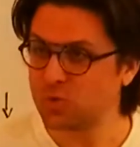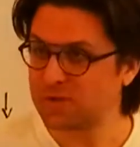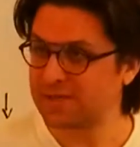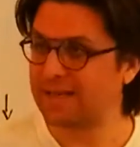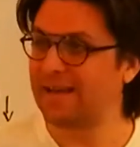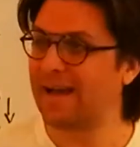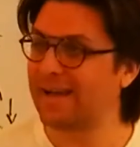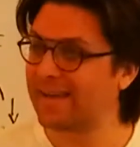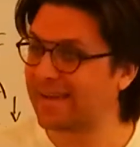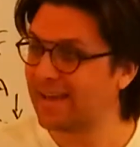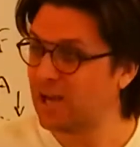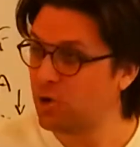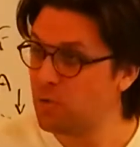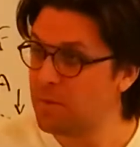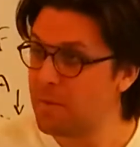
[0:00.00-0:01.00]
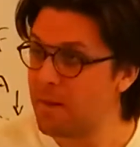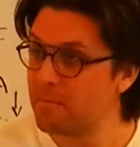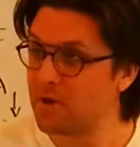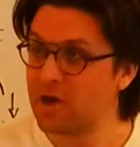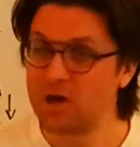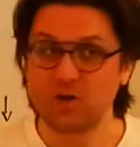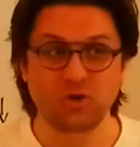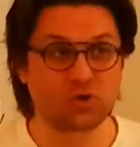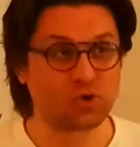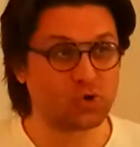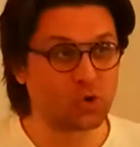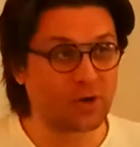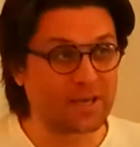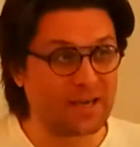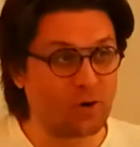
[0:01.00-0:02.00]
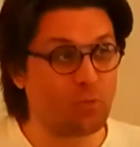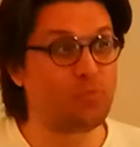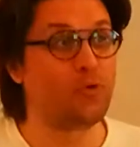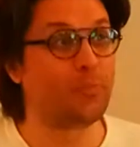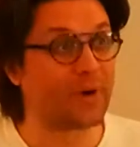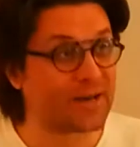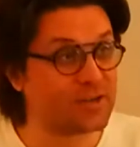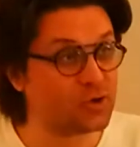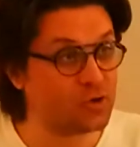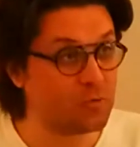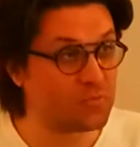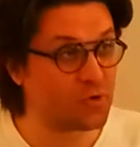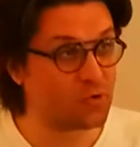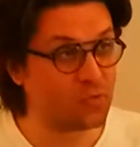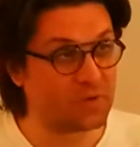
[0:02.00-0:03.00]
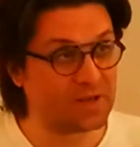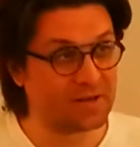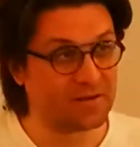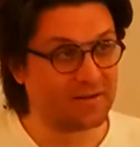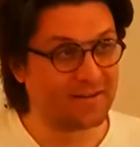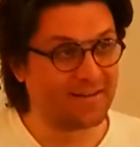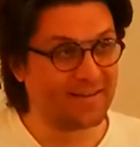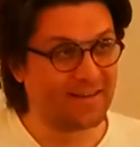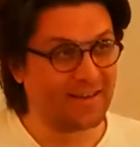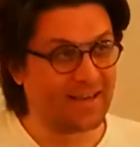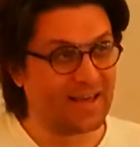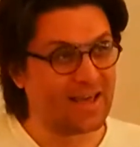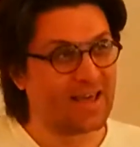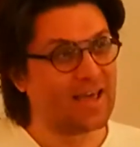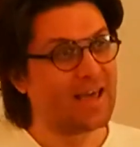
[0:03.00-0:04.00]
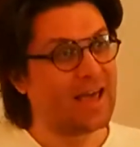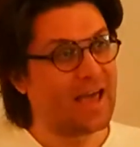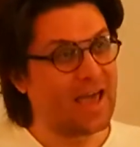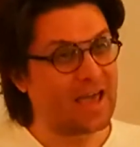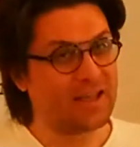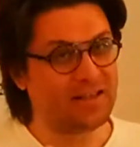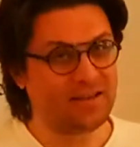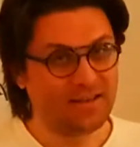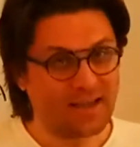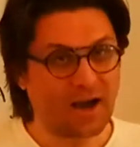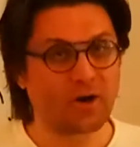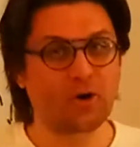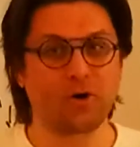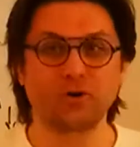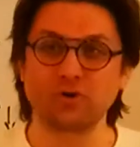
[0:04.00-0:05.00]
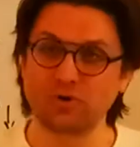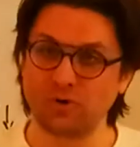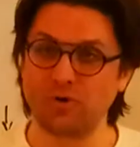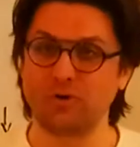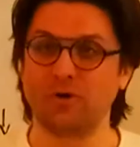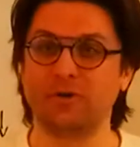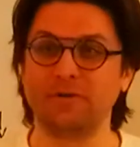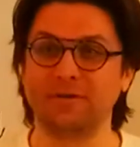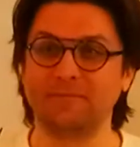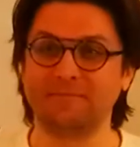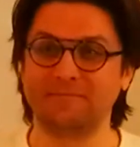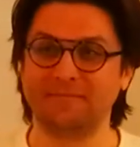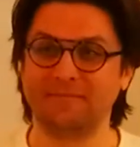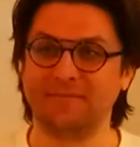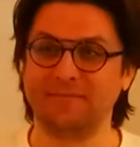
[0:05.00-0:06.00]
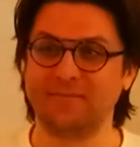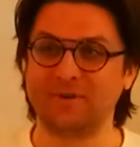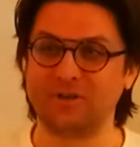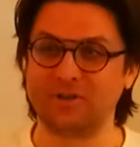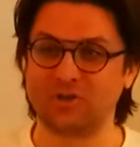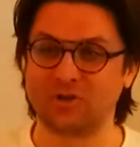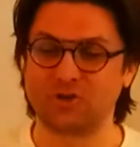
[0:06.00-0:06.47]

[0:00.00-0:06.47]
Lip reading: His son is his work, his extension, what he has created, what is the most precious for him.